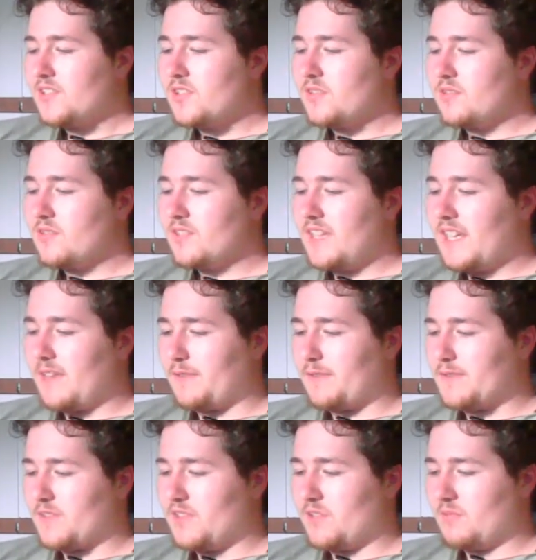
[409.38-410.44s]
To your
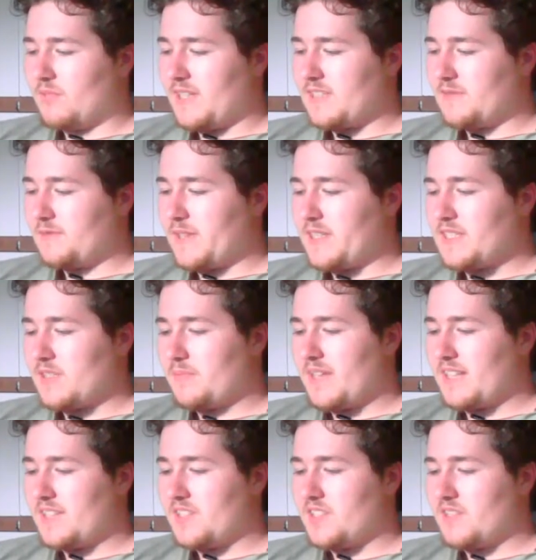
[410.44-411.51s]
left, on the west face of the
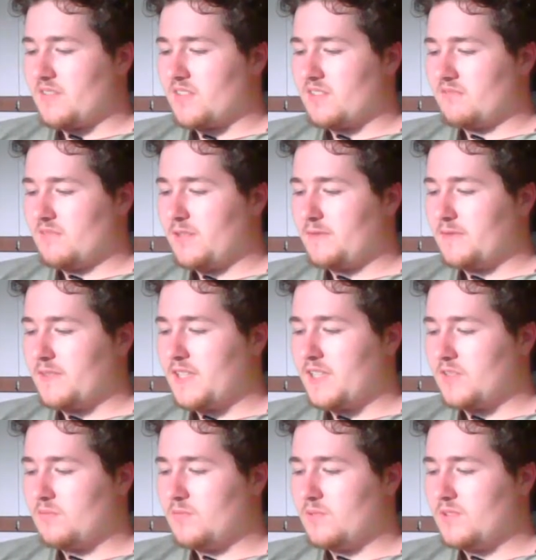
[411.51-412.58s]
passage, there is a
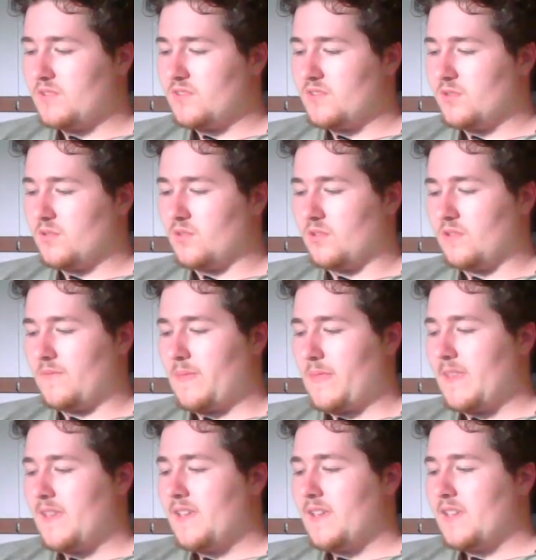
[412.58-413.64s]
rough-cut wooden door.
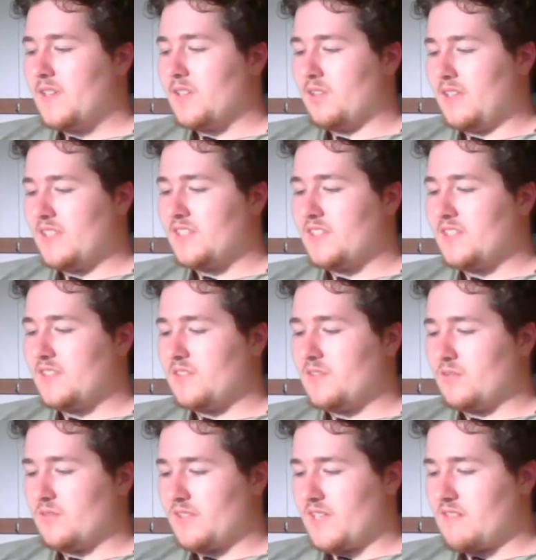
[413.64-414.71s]
You listen at the
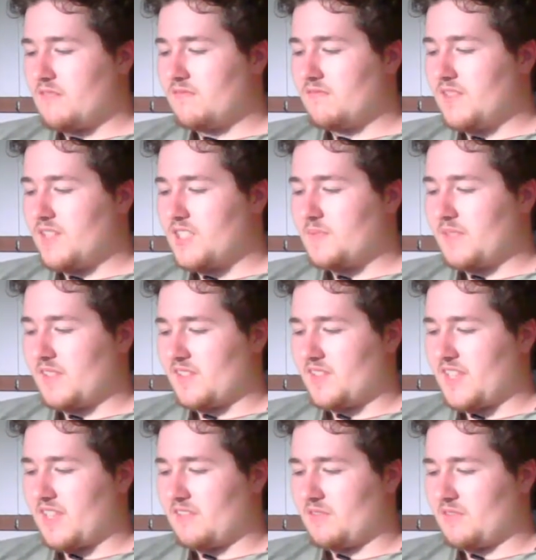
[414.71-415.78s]
door and hear a rasping
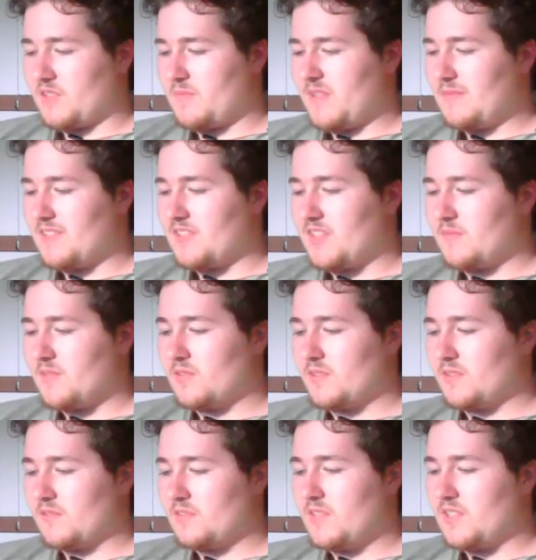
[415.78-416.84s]
sound, which may be some
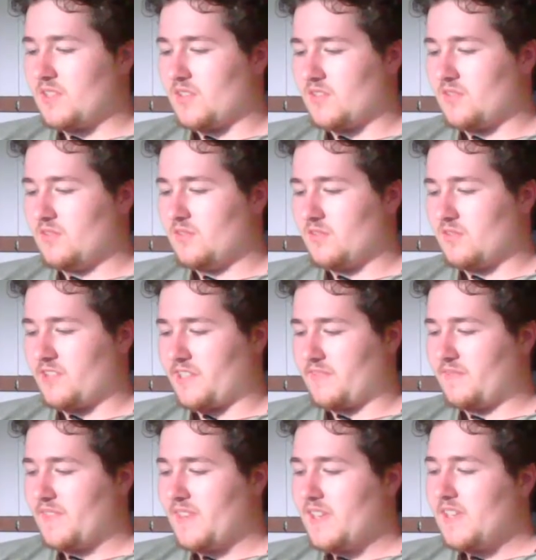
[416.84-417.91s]
sort of creature
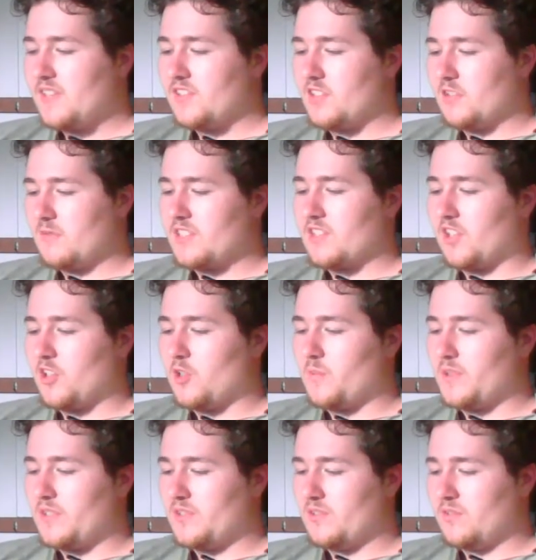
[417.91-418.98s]
snoring. Do you wish to
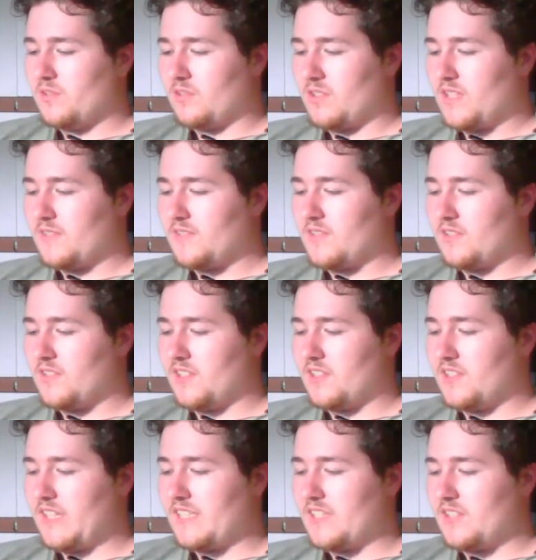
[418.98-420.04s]
open the door? If so,
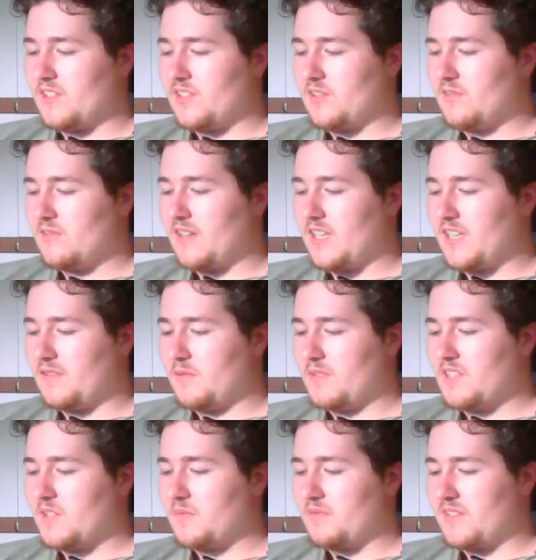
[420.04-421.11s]
turn to 82, and if you
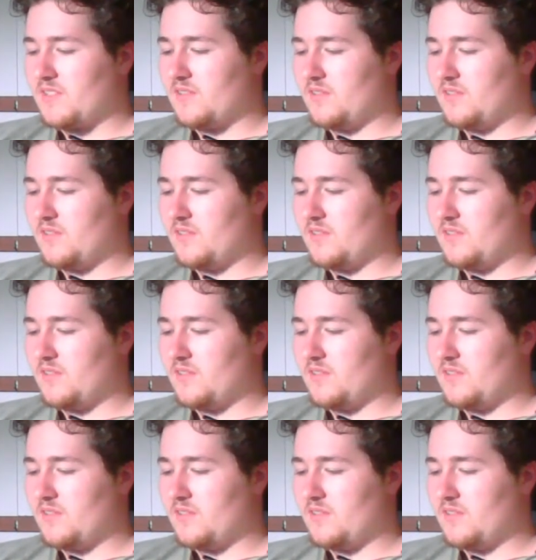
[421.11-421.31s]
wish to press